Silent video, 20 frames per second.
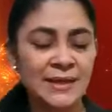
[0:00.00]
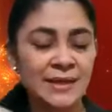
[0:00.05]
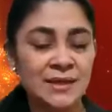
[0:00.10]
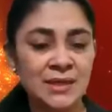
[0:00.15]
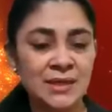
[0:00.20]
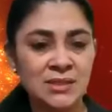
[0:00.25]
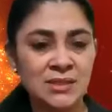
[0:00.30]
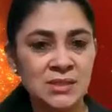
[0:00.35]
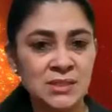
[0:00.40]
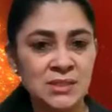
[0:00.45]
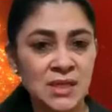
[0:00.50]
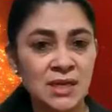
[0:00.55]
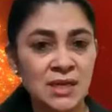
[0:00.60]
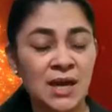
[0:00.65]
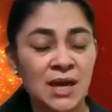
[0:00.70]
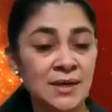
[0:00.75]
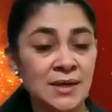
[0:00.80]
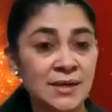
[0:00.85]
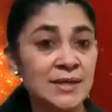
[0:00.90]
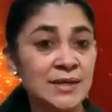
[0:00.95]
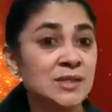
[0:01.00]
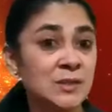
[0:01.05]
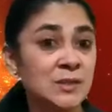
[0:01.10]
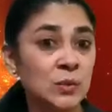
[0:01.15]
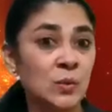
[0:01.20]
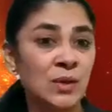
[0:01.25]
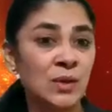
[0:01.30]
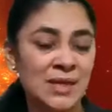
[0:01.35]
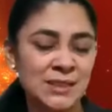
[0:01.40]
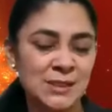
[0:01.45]
it touches our heart and
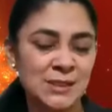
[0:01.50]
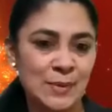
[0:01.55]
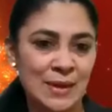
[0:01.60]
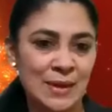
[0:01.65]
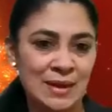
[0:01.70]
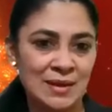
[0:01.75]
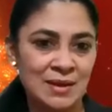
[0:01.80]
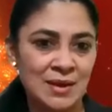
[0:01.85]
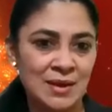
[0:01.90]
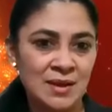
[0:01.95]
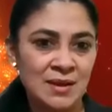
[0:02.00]
soul as well.